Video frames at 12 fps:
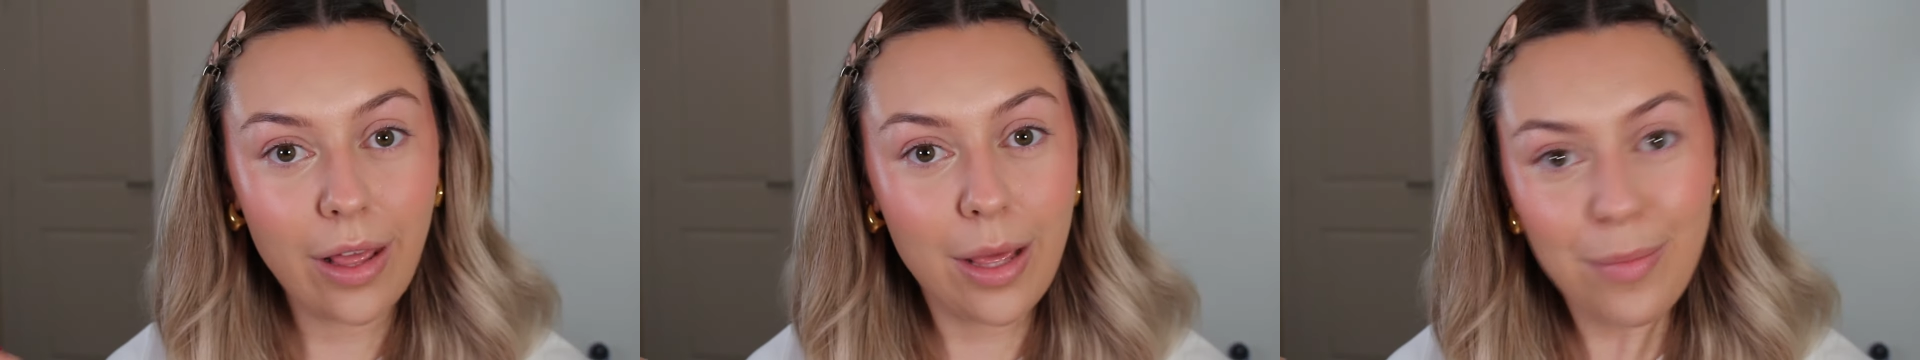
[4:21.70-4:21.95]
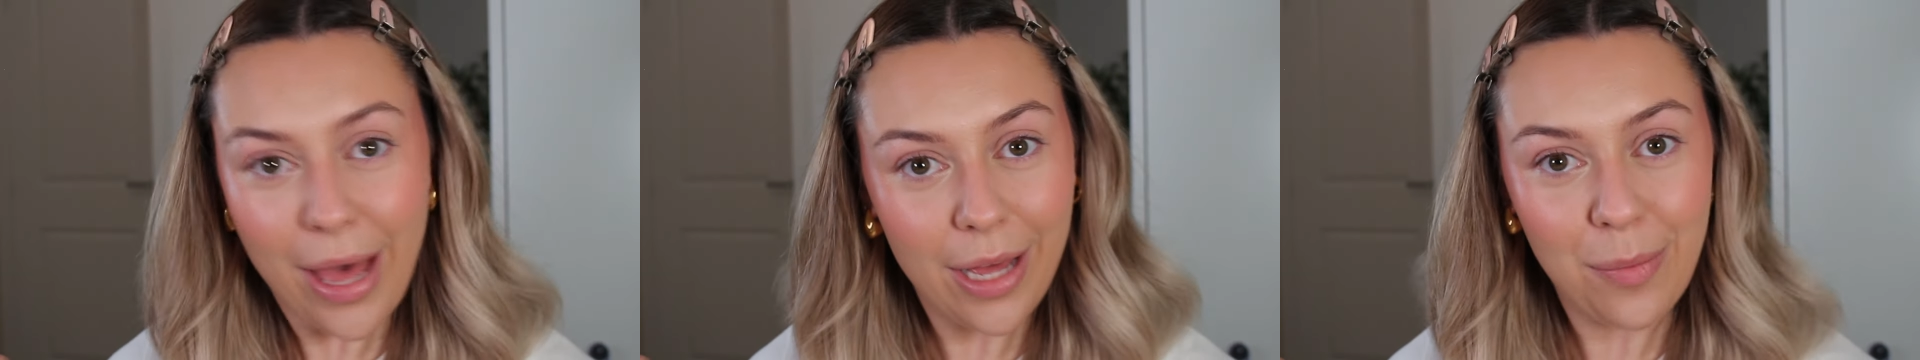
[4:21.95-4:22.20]

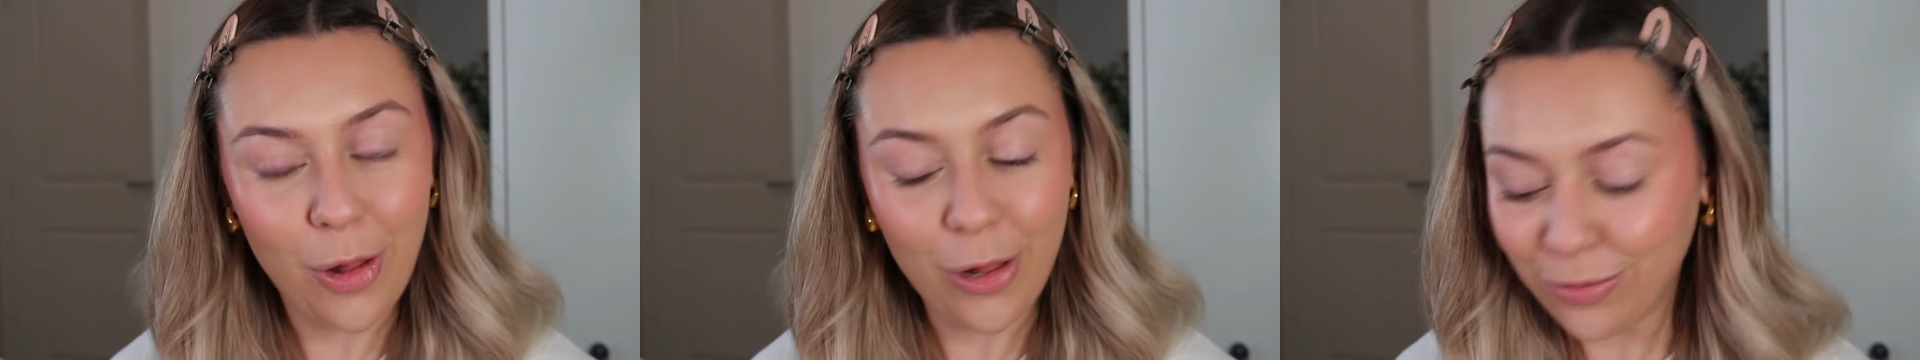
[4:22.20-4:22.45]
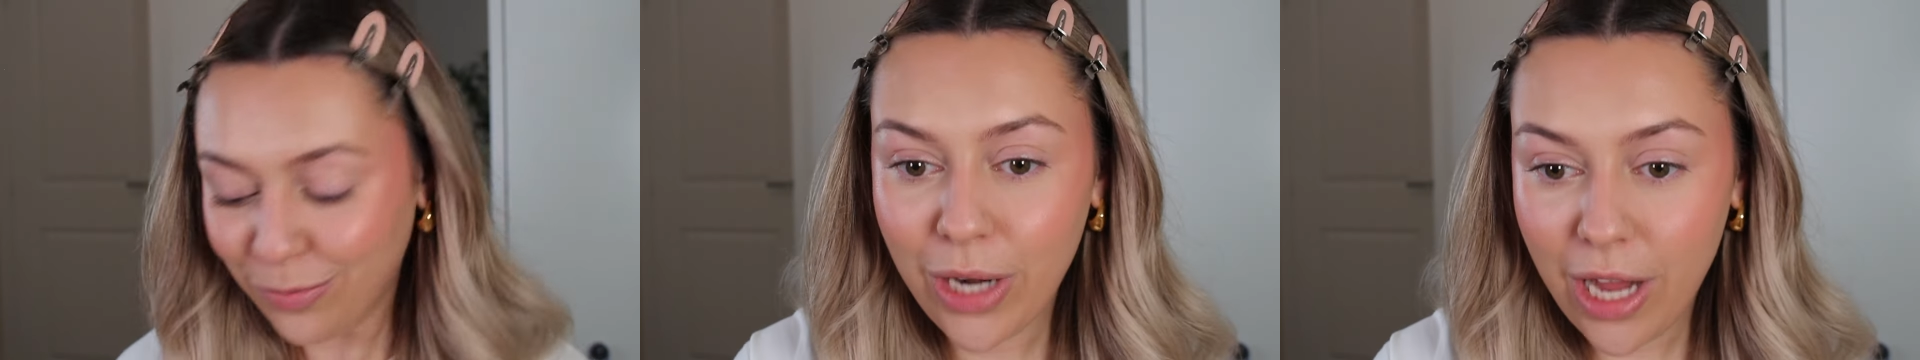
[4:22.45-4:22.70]

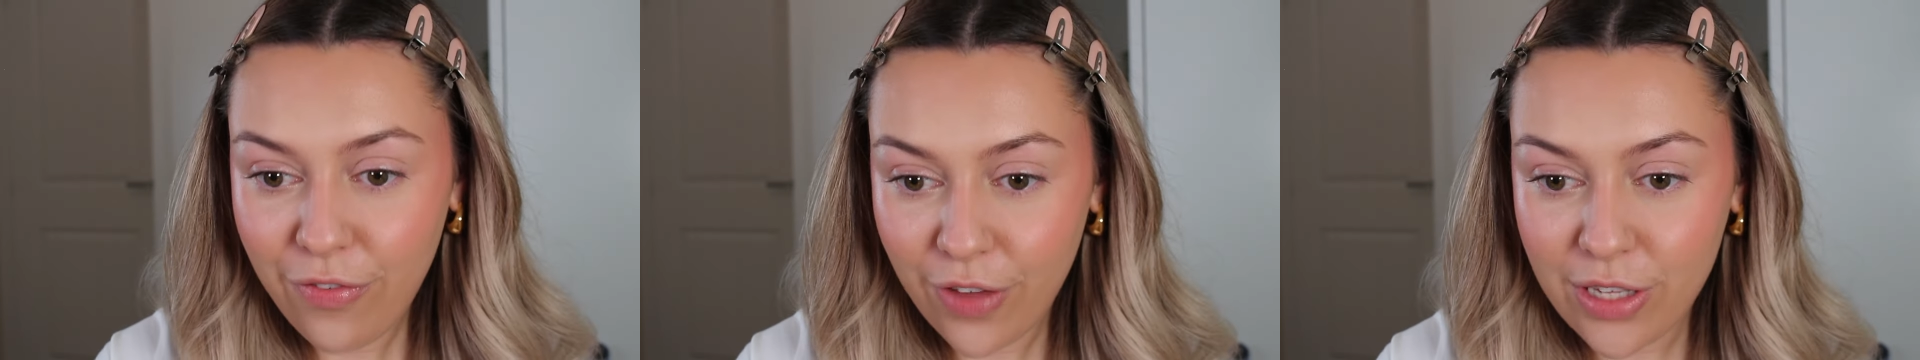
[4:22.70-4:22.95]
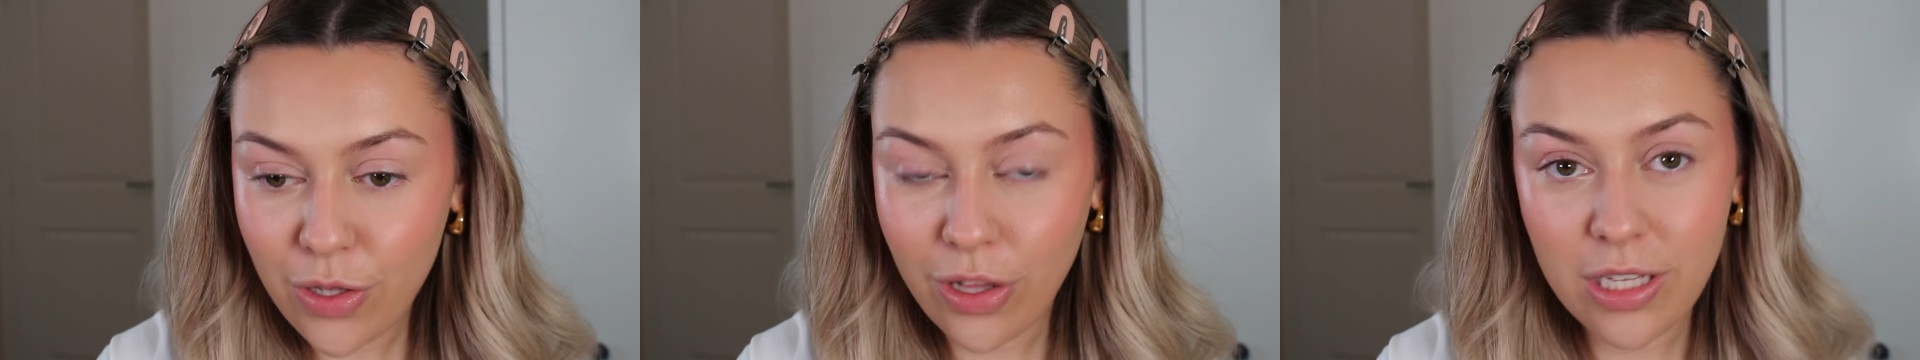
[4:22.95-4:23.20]
Impeccable. When I
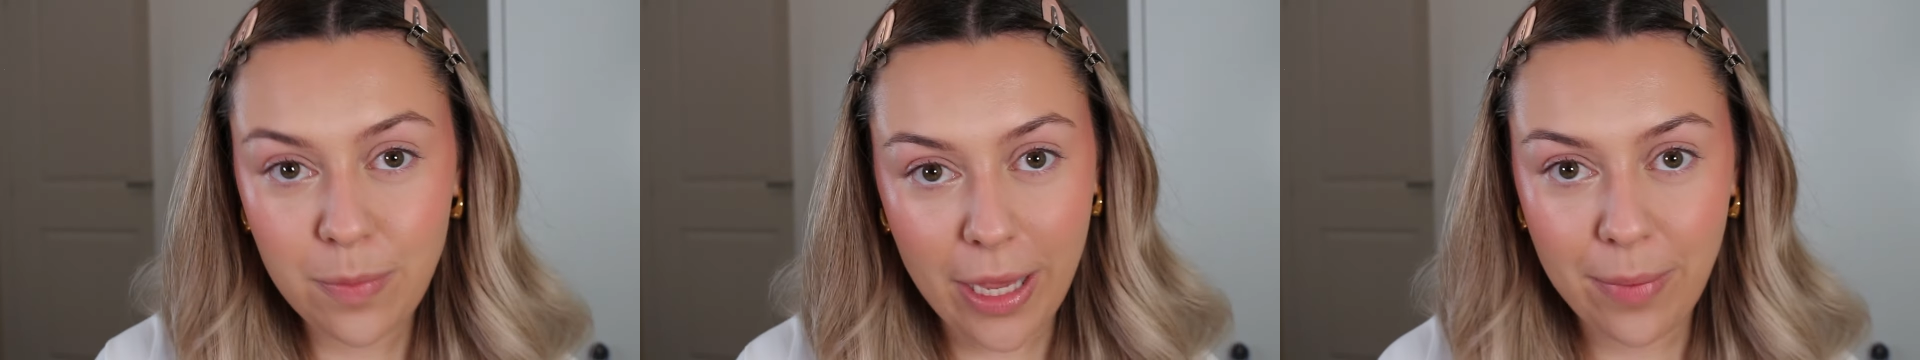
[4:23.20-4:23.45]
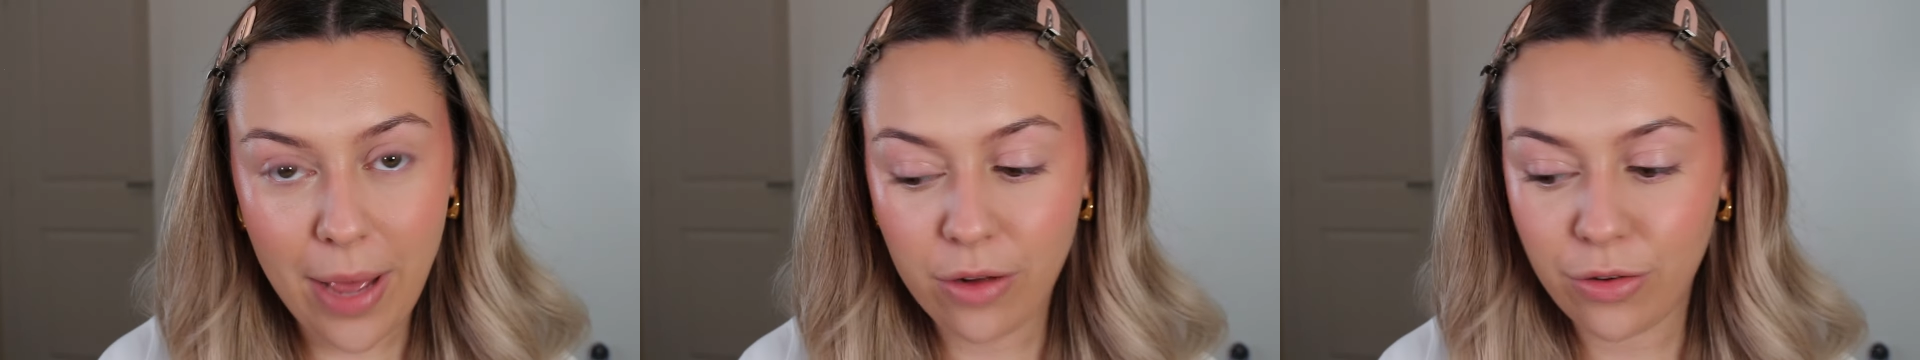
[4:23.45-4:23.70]
first got this
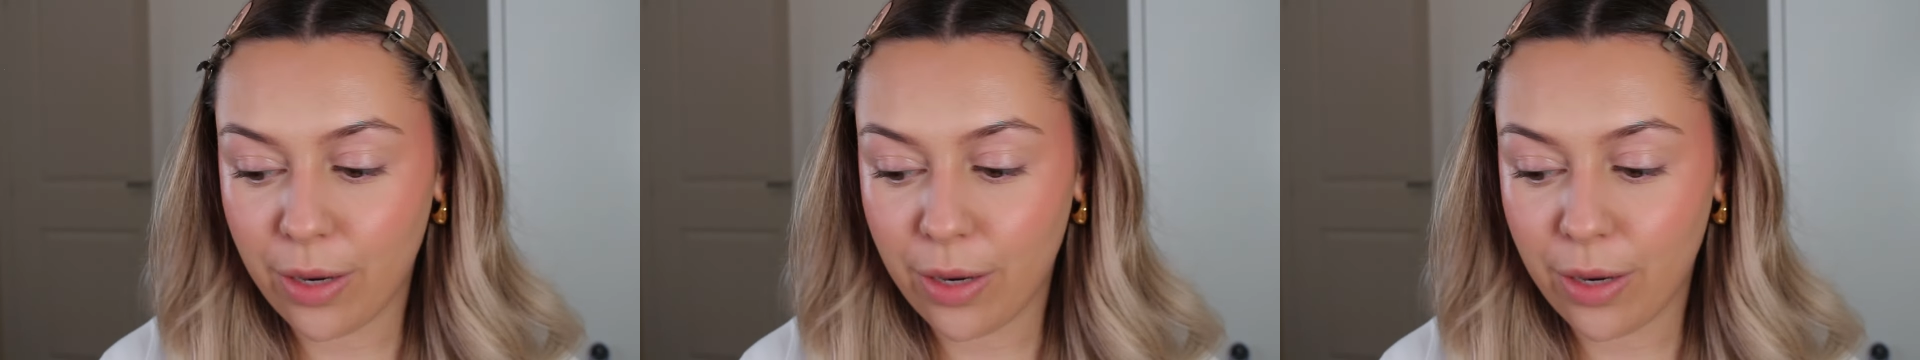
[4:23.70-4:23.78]
pink powder,